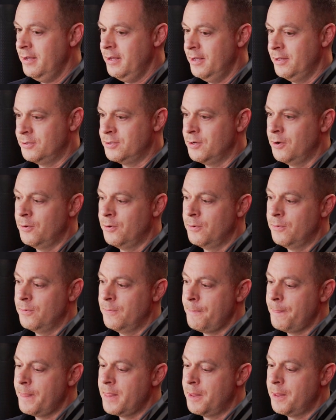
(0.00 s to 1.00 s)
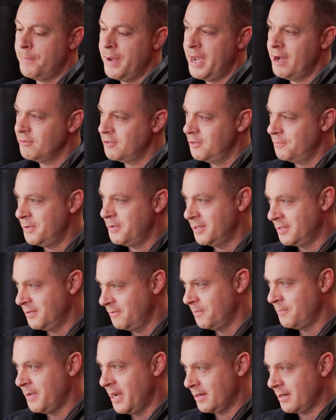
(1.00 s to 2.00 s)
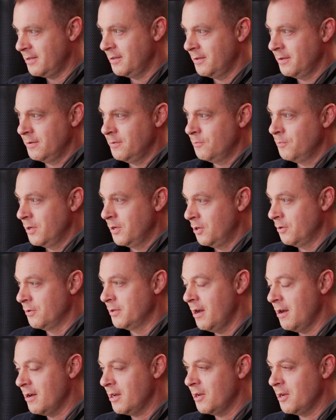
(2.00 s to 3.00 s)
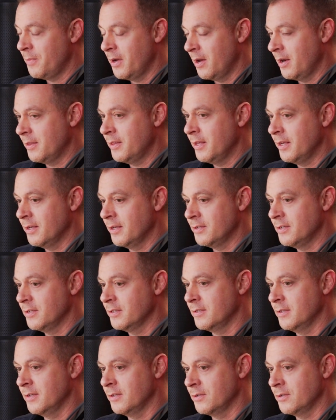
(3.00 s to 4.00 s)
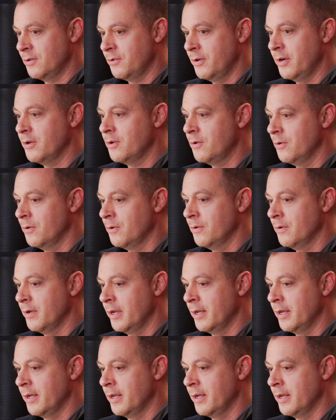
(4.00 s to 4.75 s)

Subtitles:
And so the boundary piece of it, back to what you're talking about, I think it's critical.